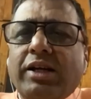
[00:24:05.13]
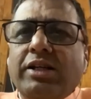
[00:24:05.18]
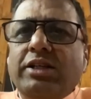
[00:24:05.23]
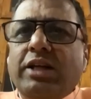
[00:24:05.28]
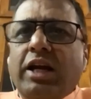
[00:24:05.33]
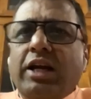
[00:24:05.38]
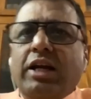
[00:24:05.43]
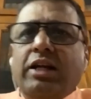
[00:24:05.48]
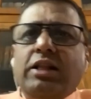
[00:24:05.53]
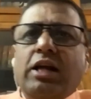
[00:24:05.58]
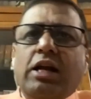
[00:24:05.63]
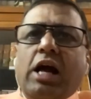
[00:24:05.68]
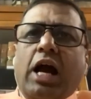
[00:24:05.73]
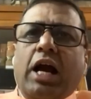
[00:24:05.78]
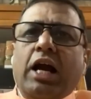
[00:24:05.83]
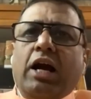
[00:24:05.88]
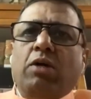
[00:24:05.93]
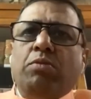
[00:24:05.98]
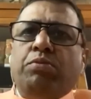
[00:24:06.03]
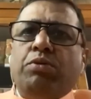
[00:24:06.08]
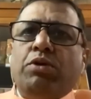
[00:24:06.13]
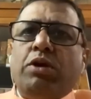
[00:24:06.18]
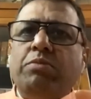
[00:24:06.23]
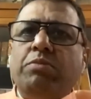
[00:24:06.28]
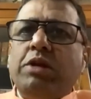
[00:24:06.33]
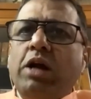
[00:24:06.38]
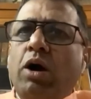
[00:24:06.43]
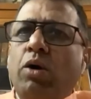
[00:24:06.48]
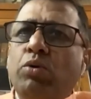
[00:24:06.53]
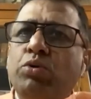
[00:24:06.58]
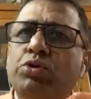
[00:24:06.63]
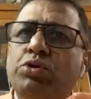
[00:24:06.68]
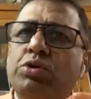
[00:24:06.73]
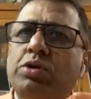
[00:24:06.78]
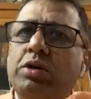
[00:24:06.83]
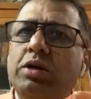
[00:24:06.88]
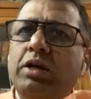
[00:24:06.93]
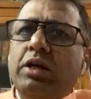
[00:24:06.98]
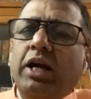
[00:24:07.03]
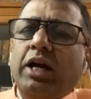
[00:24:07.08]
stating that I have put up the
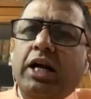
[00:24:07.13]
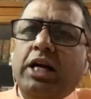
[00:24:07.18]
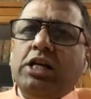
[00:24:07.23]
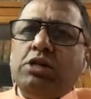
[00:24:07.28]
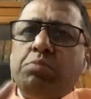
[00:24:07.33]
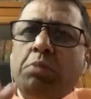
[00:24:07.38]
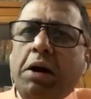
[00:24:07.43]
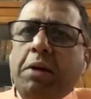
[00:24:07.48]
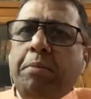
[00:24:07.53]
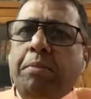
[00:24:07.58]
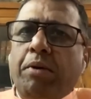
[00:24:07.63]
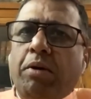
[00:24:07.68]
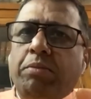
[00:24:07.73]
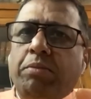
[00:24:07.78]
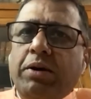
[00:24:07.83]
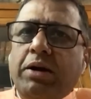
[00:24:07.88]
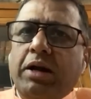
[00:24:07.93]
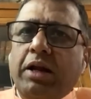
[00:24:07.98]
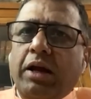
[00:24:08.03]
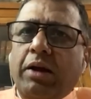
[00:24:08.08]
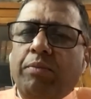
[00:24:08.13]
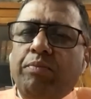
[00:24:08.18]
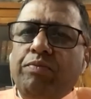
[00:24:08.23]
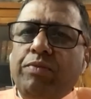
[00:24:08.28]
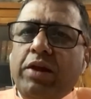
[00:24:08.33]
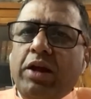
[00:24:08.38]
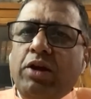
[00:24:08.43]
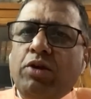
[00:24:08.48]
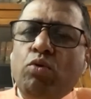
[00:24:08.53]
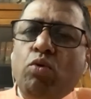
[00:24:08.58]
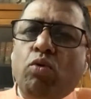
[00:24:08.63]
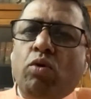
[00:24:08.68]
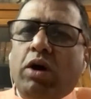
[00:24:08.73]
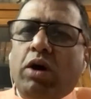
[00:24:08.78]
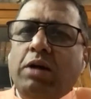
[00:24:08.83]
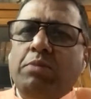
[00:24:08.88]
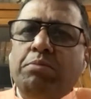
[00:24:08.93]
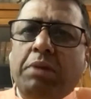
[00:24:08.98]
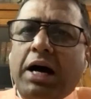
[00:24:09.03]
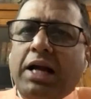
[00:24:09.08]
house, it is my property, you
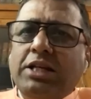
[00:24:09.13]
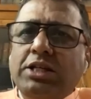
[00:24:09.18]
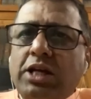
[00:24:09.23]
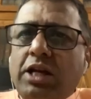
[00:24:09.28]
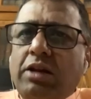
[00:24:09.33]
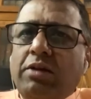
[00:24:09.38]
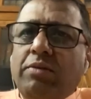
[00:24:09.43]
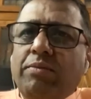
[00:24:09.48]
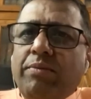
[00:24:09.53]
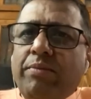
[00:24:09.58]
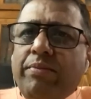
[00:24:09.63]
can't barge in.